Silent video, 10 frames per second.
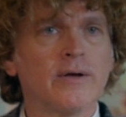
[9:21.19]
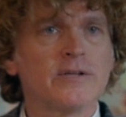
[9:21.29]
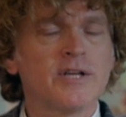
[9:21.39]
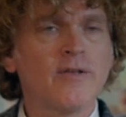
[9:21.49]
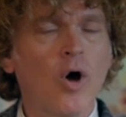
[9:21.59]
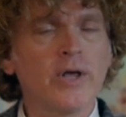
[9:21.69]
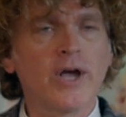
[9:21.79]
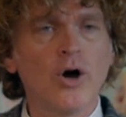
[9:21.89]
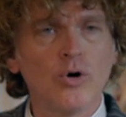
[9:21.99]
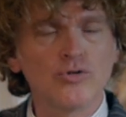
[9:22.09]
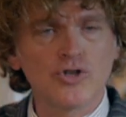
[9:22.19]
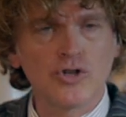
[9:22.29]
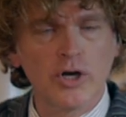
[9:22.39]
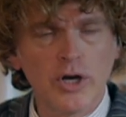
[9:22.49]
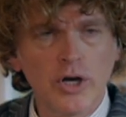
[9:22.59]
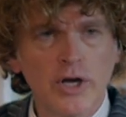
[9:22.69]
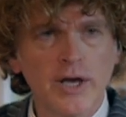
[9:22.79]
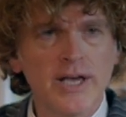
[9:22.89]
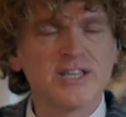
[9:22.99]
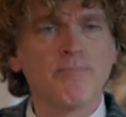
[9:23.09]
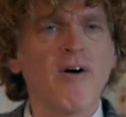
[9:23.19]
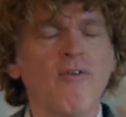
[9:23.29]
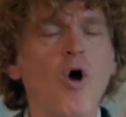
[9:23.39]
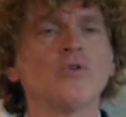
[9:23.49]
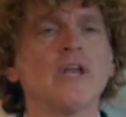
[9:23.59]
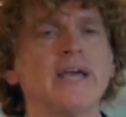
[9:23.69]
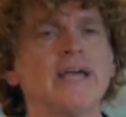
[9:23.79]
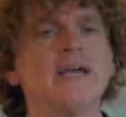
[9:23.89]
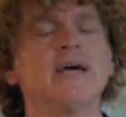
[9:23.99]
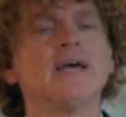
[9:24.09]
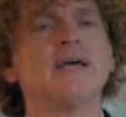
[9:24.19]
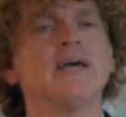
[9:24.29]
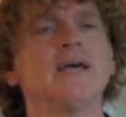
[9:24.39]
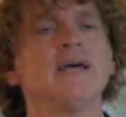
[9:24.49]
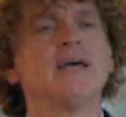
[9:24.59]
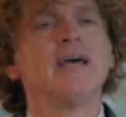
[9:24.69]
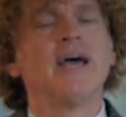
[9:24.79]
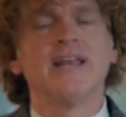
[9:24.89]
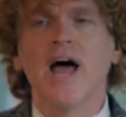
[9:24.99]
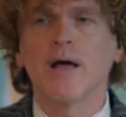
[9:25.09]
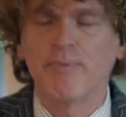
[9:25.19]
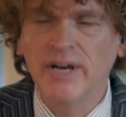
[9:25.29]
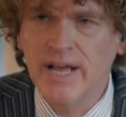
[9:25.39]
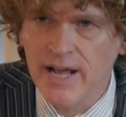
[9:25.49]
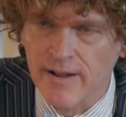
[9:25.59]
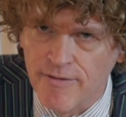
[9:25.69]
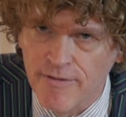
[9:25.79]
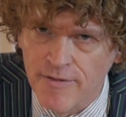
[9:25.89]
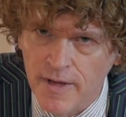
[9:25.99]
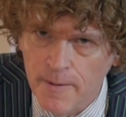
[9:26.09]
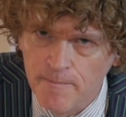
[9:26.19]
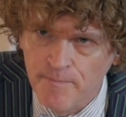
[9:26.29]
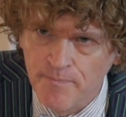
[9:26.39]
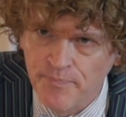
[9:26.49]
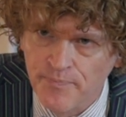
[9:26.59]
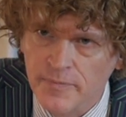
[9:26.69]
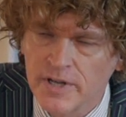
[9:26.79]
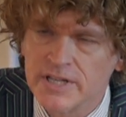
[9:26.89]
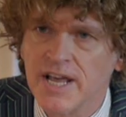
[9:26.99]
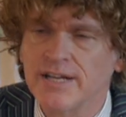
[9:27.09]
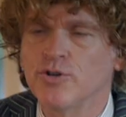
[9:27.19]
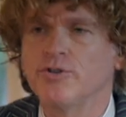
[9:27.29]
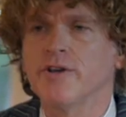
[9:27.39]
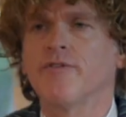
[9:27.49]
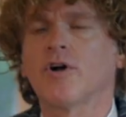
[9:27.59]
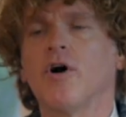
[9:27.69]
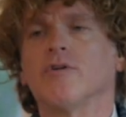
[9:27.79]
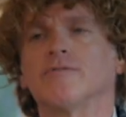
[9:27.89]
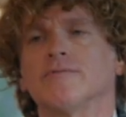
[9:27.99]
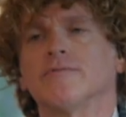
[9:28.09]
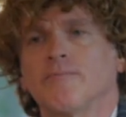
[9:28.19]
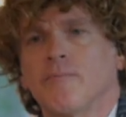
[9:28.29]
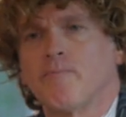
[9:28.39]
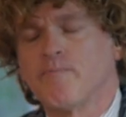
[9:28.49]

say the Holy Ghost, the Holy Ghost is, above only, is above only, and not beneath, and not beneath. is that too difficult no.